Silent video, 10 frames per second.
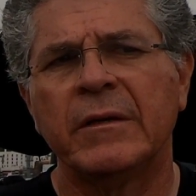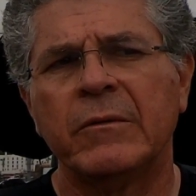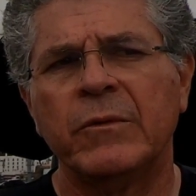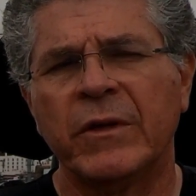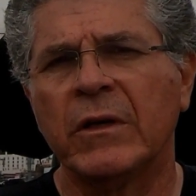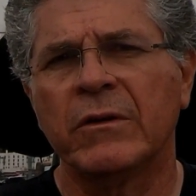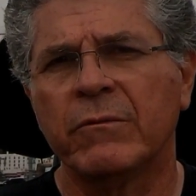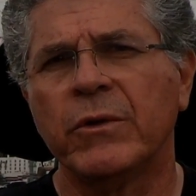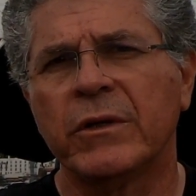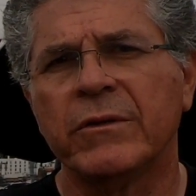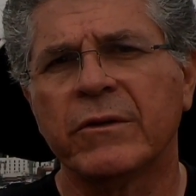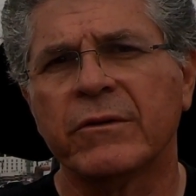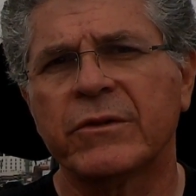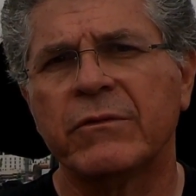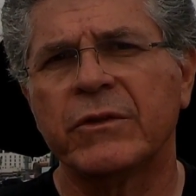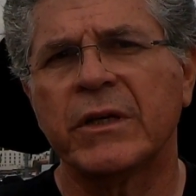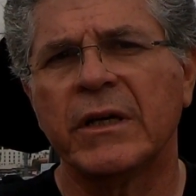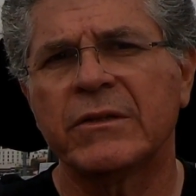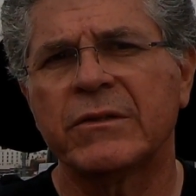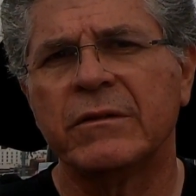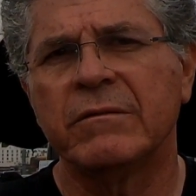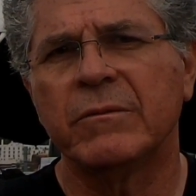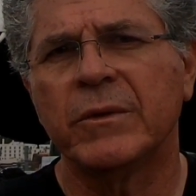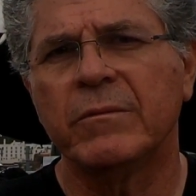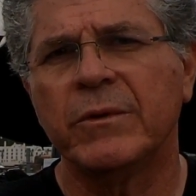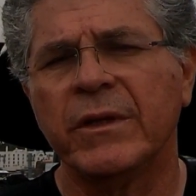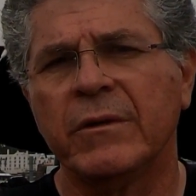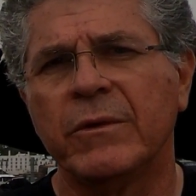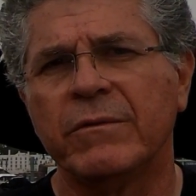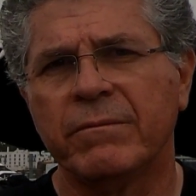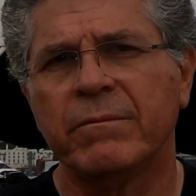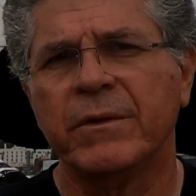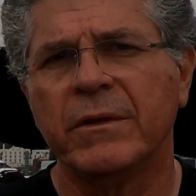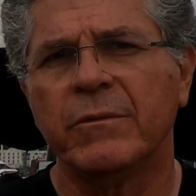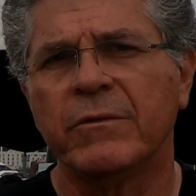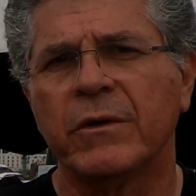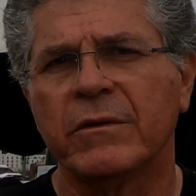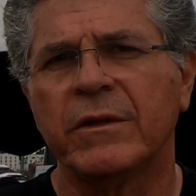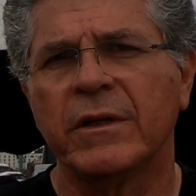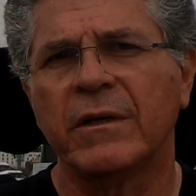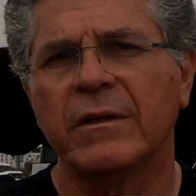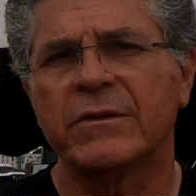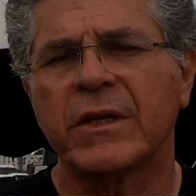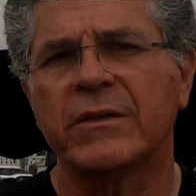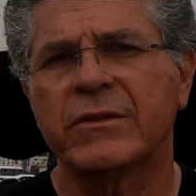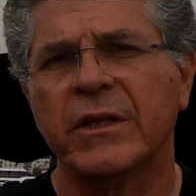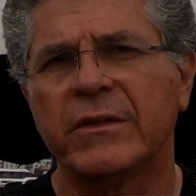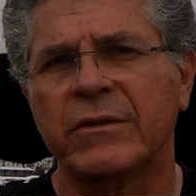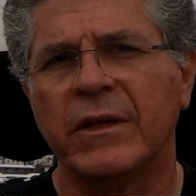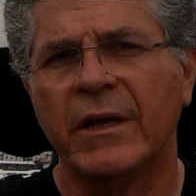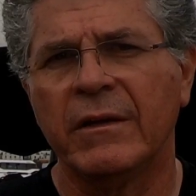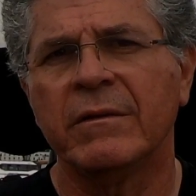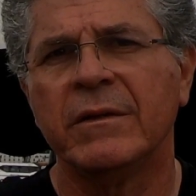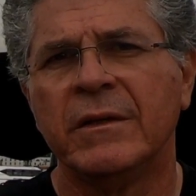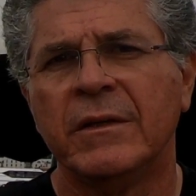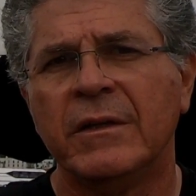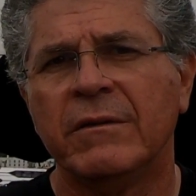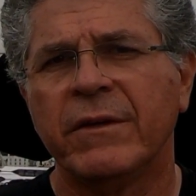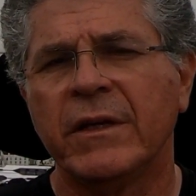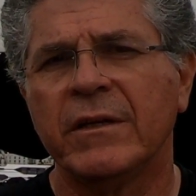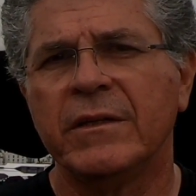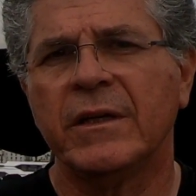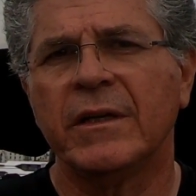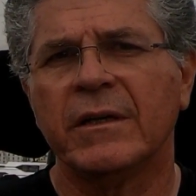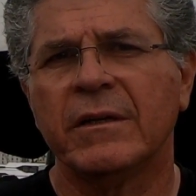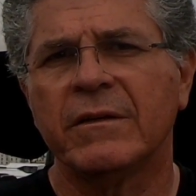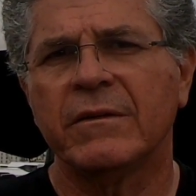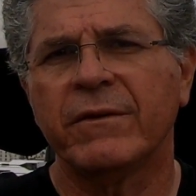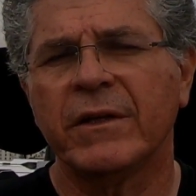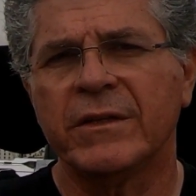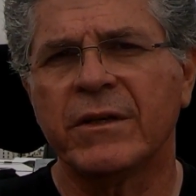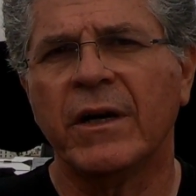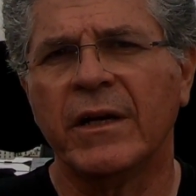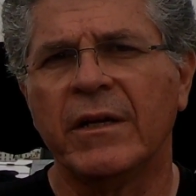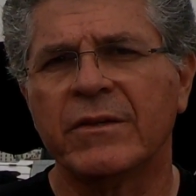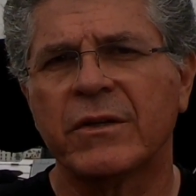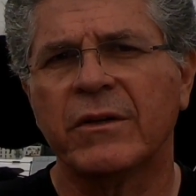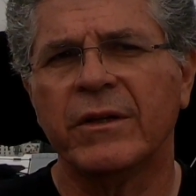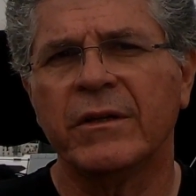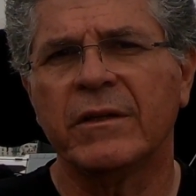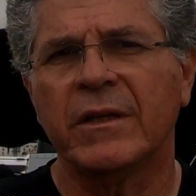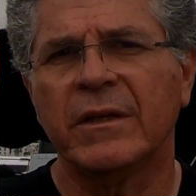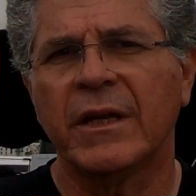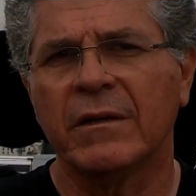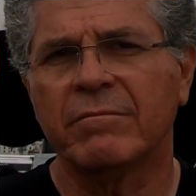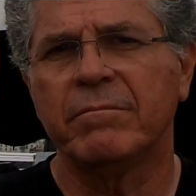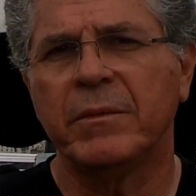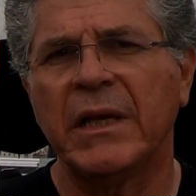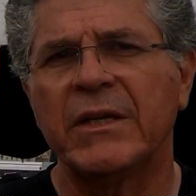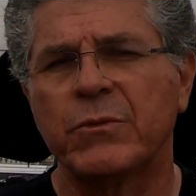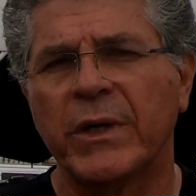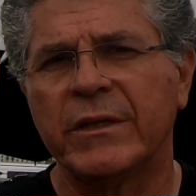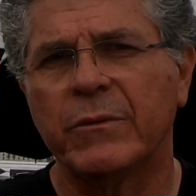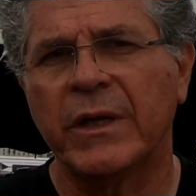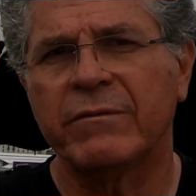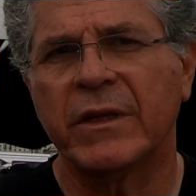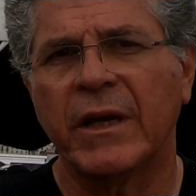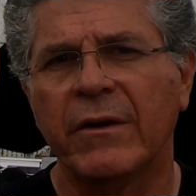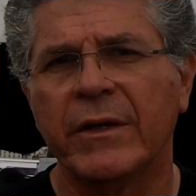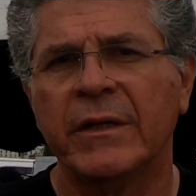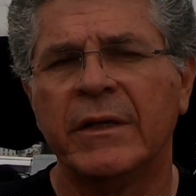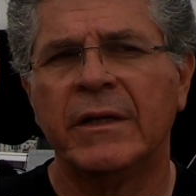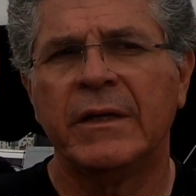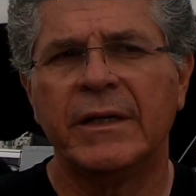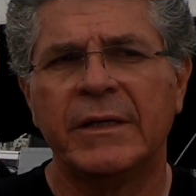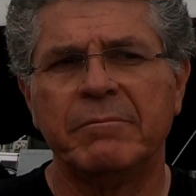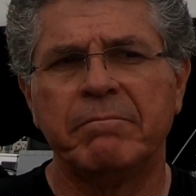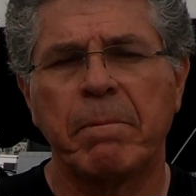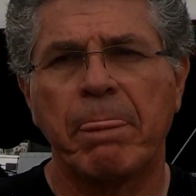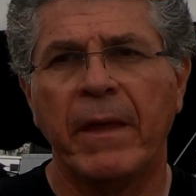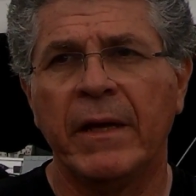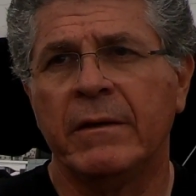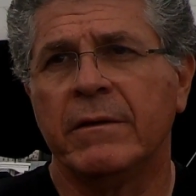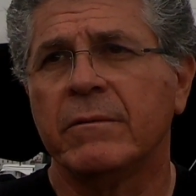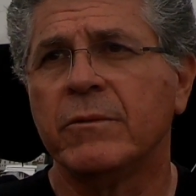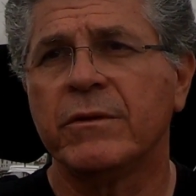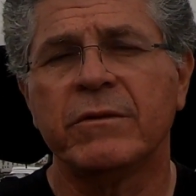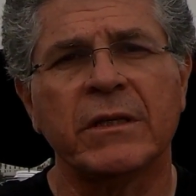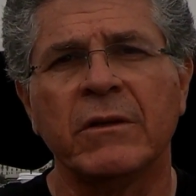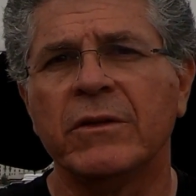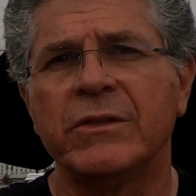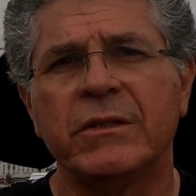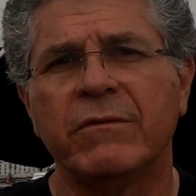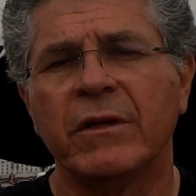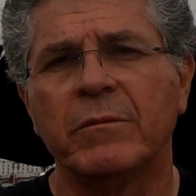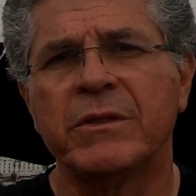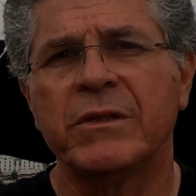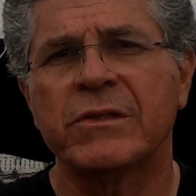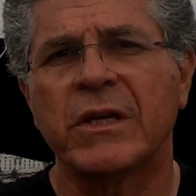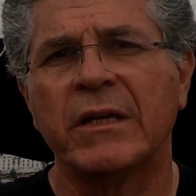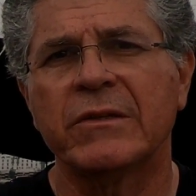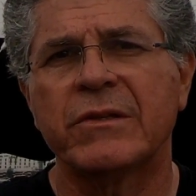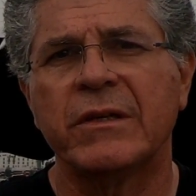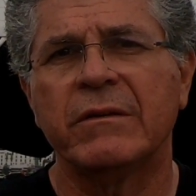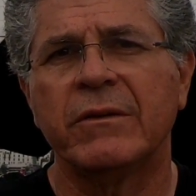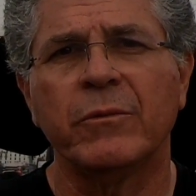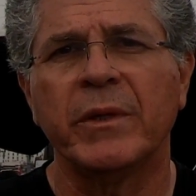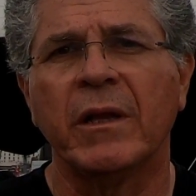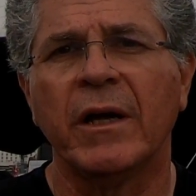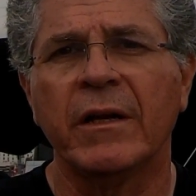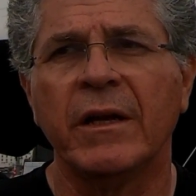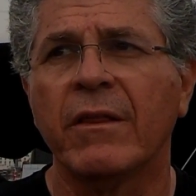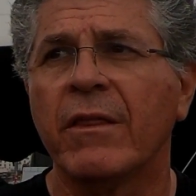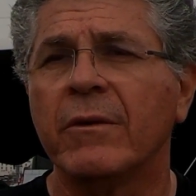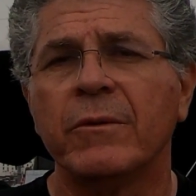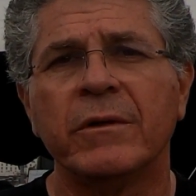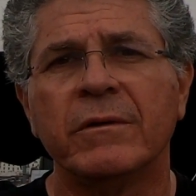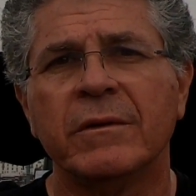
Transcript: We've done a lot of work on the crossover charts, and we think we've got sail selection down fairly tight now. So I think that'll be less weight that we have to carry. And with technology developments in sails, they're a bit lighter now than they were